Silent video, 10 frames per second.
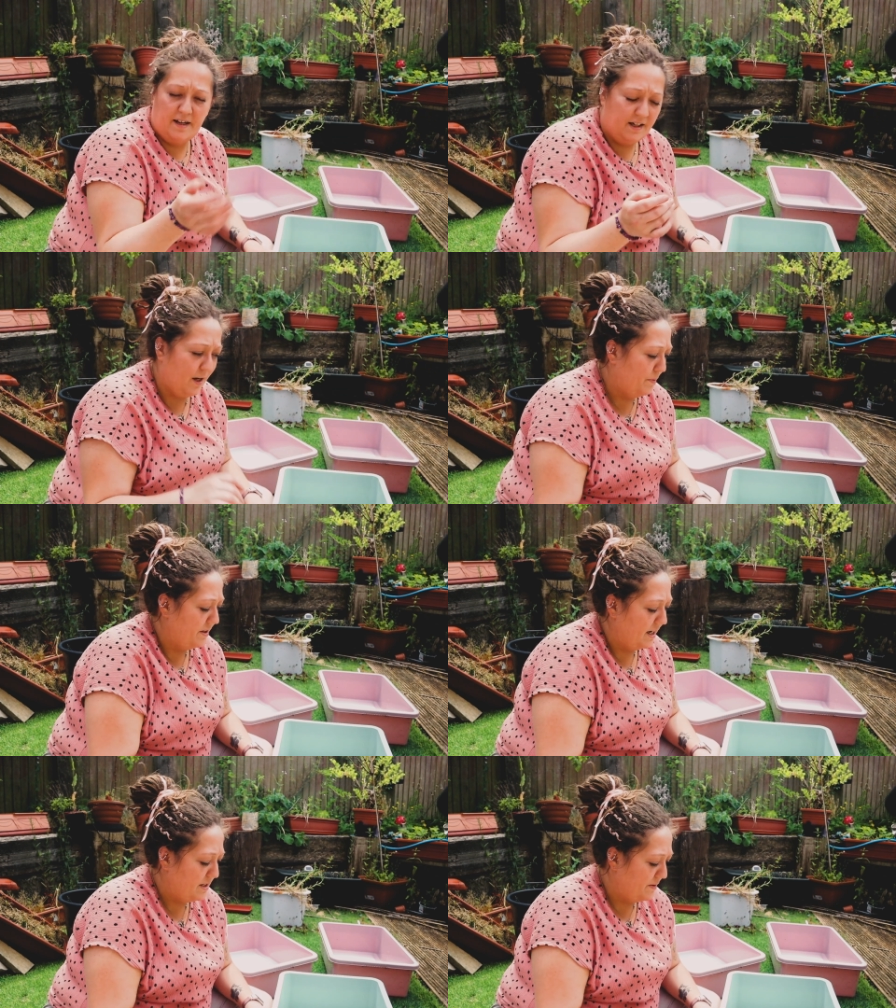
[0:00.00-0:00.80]
in a couple
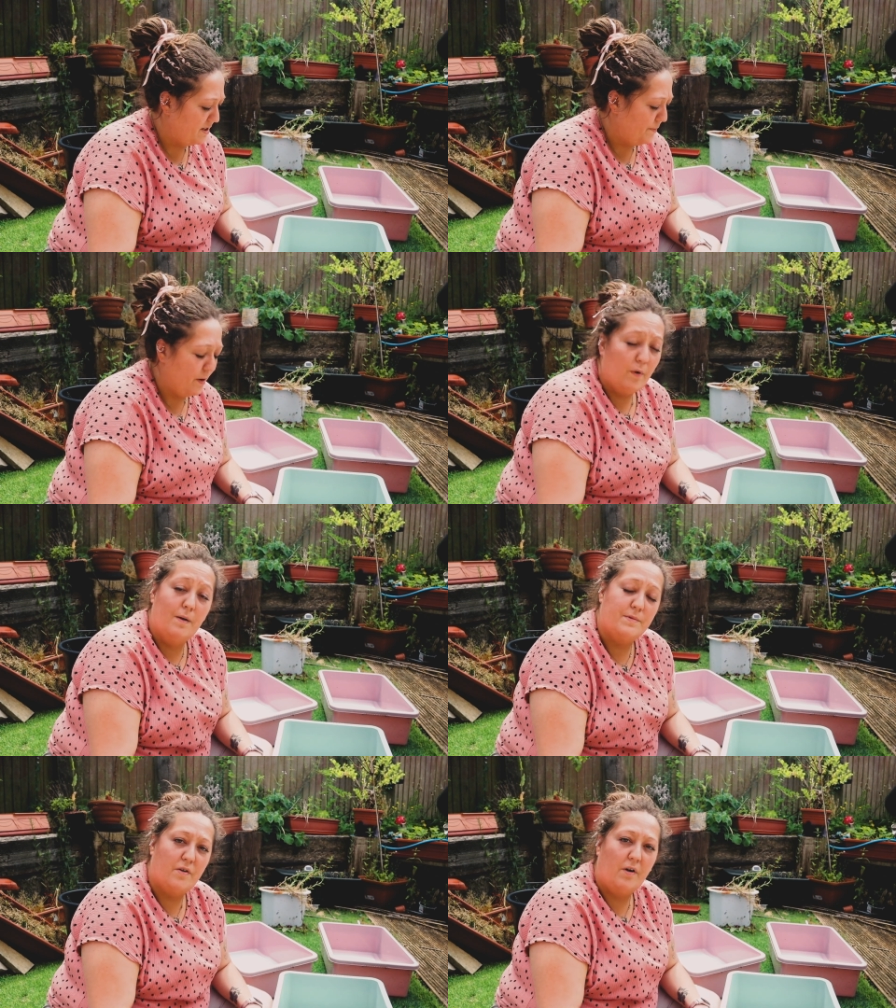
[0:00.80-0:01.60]
of days, once my
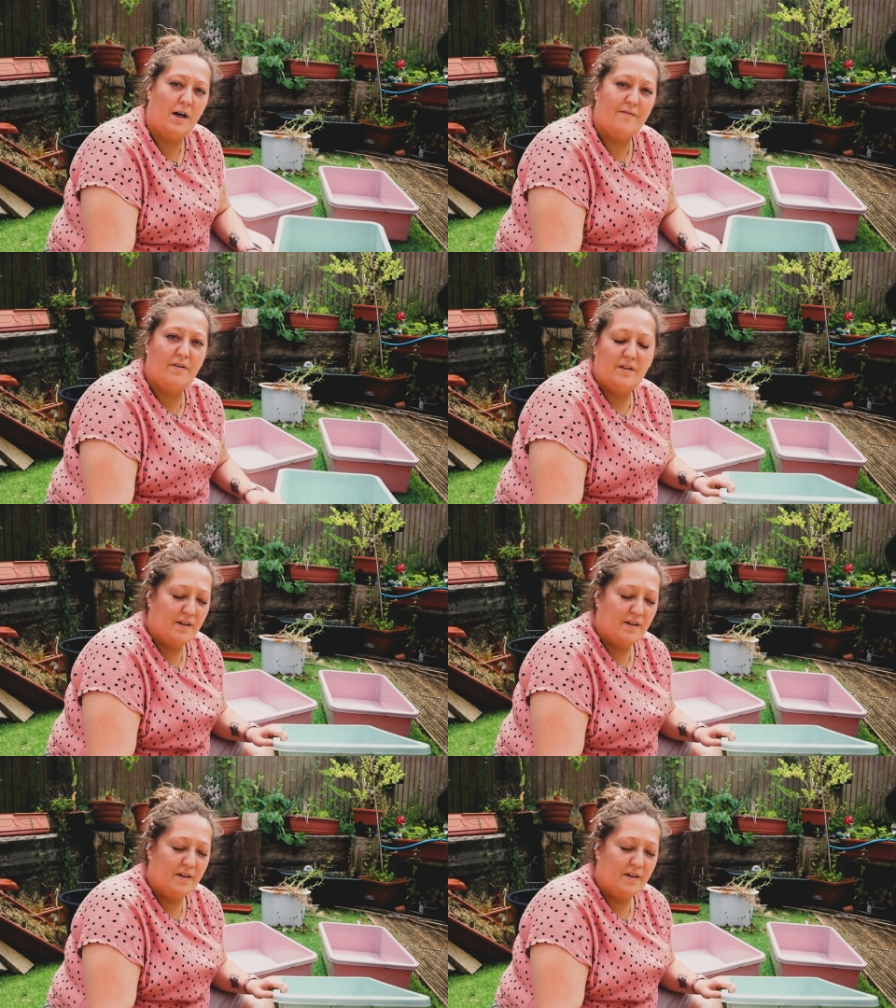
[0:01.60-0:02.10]
worms arrive,